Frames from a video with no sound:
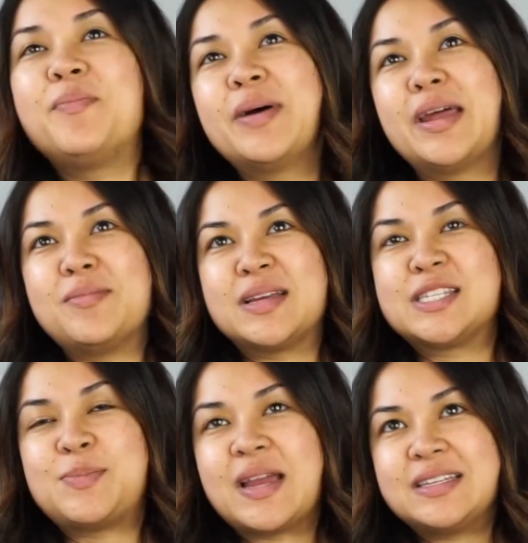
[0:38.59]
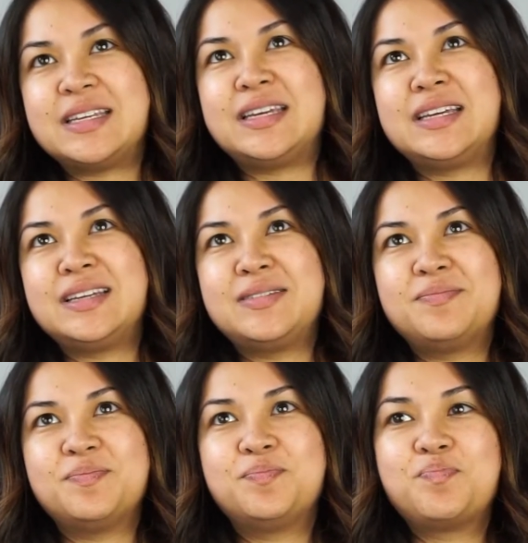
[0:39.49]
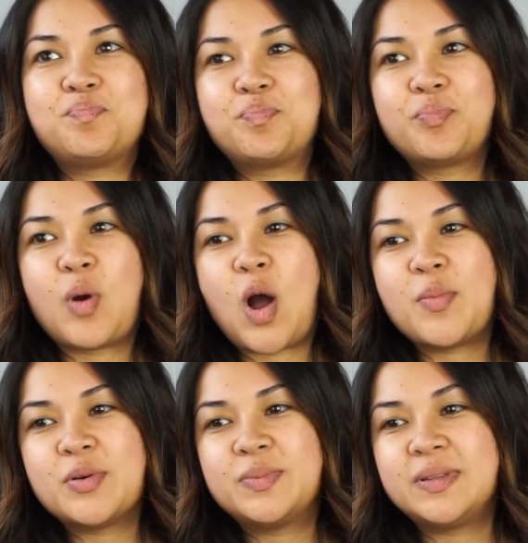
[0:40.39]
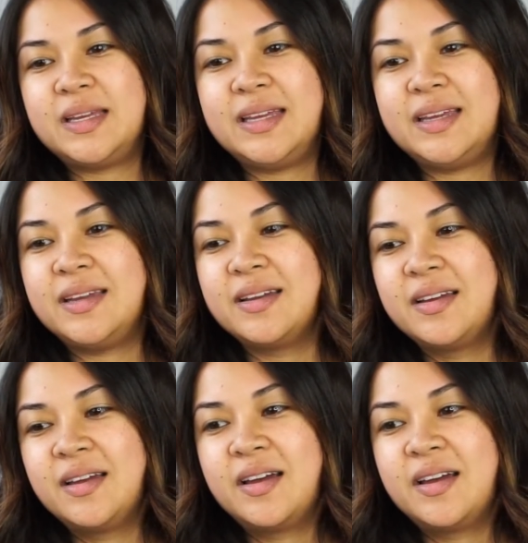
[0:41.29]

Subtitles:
But I'm expecting probably